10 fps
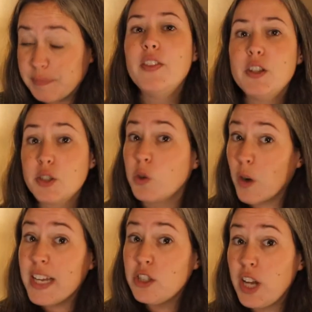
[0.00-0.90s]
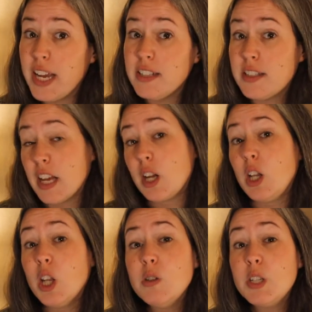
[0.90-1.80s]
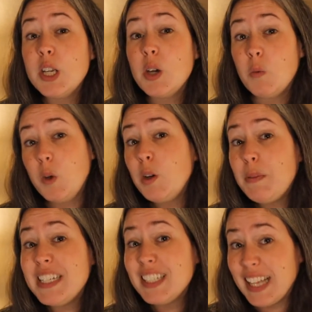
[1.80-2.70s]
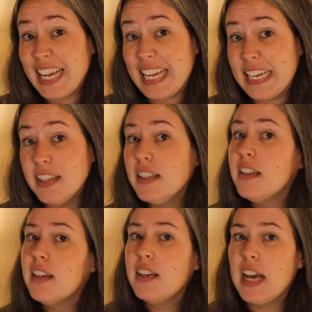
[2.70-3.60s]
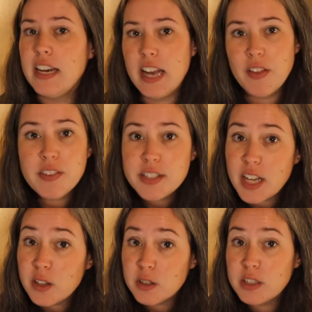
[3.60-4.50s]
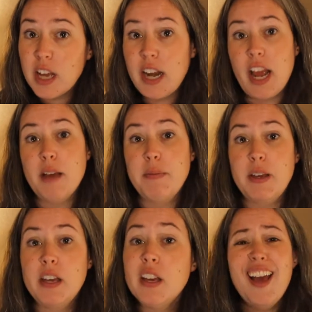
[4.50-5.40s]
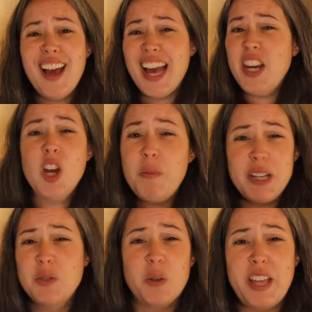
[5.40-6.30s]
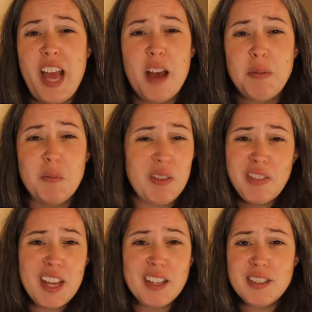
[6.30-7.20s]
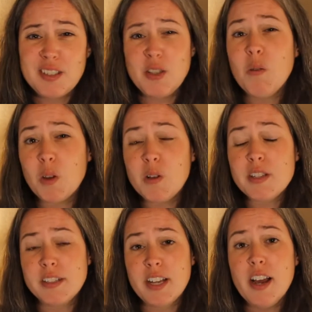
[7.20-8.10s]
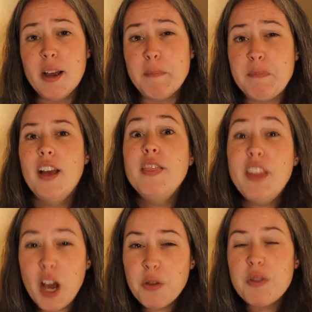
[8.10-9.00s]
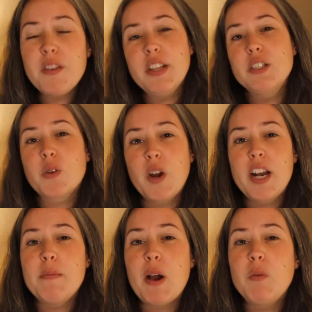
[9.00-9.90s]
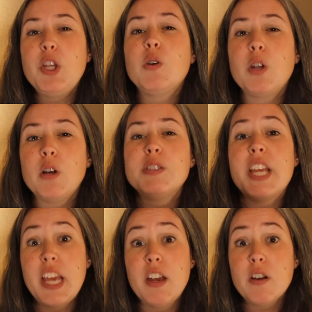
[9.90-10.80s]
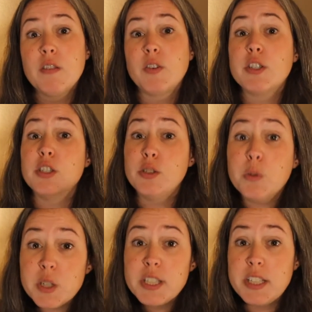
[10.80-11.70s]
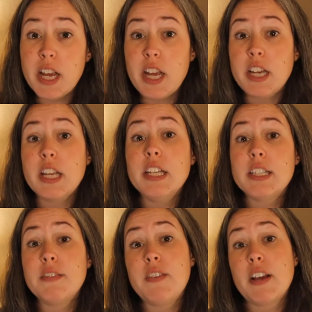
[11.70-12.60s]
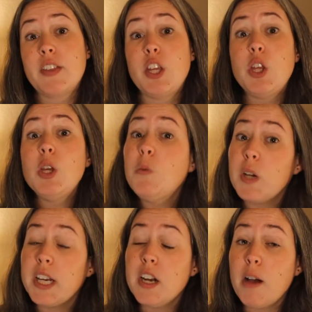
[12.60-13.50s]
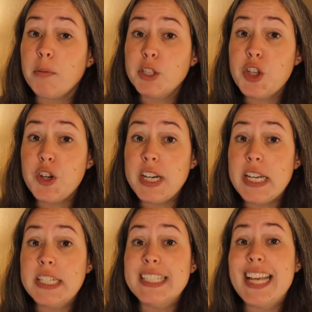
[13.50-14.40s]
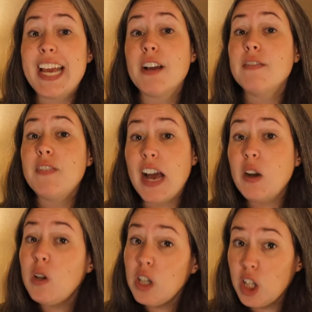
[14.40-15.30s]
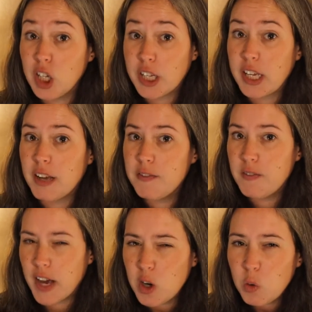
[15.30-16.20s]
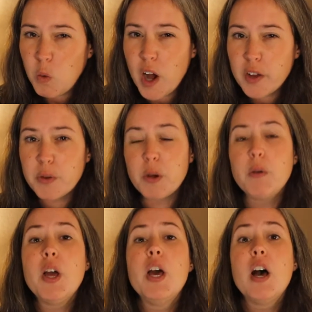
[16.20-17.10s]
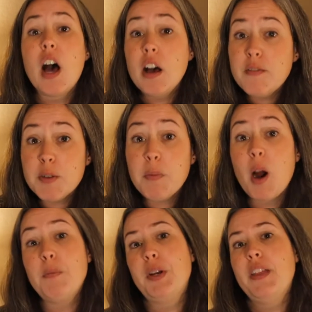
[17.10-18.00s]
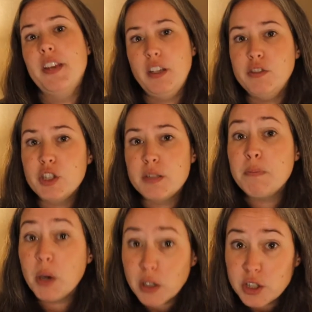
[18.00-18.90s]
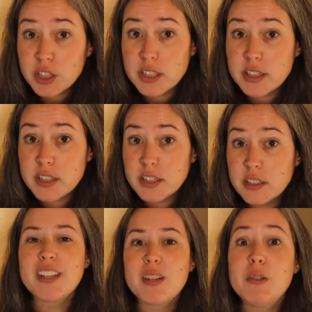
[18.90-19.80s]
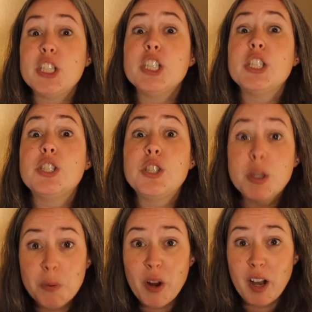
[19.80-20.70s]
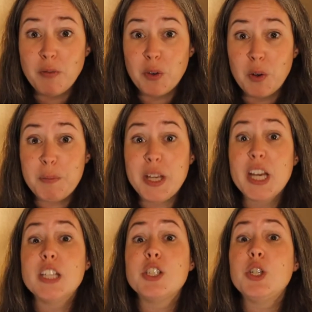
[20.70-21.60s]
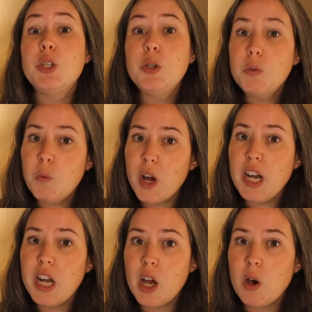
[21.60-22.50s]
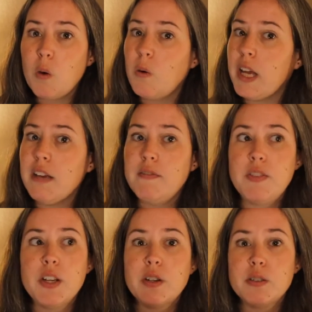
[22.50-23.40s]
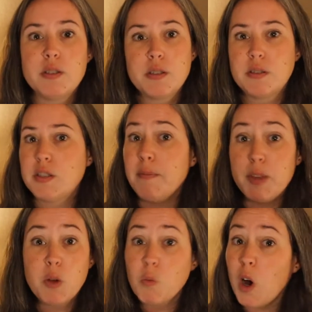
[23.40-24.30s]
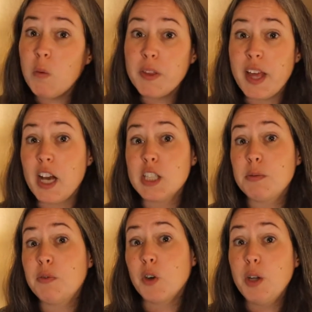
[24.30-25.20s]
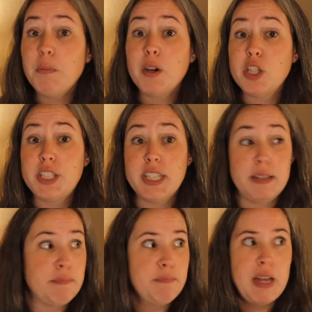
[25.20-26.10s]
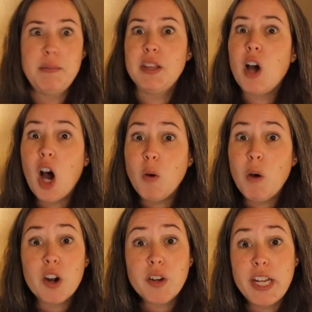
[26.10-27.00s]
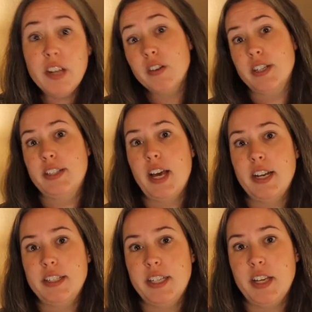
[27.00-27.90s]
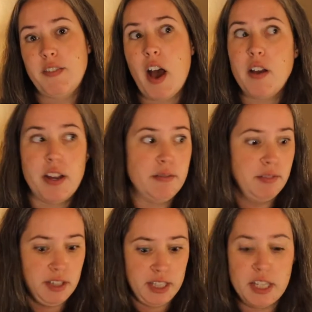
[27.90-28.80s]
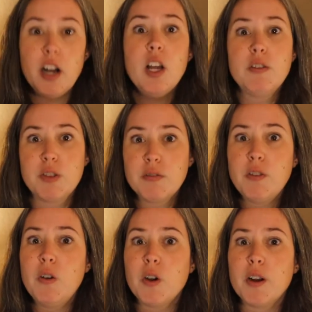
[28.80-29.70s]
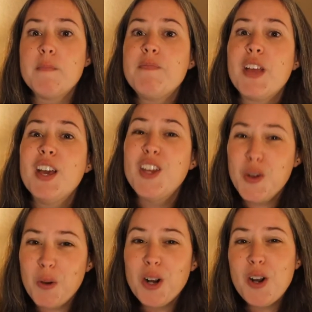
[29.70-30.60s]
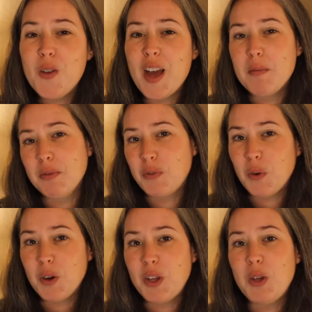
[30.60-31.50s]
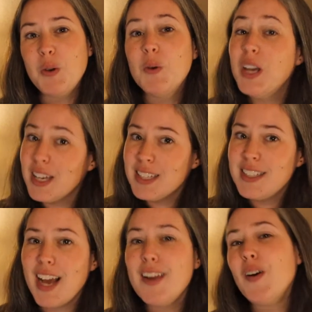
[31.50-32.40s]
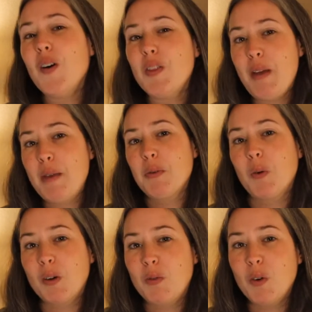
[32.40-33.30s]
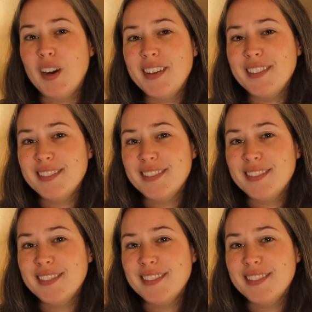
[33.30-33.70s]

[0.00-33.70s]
There's a great chance that closing will be delayed, and now the seller's not happy, and nobody's really happy when things don't close on time. The other thing that's great about when you close here versus your state is the fact that you will get an opportunity to take a final look, a final walkthrough of the property that you just purchased, which is super helpful because you want to know if there's something wrong with the house before you purchase it. Maybe the hot water heater decided to give out and leak all over the floor. You want to know that before you sign all the paperwork for it.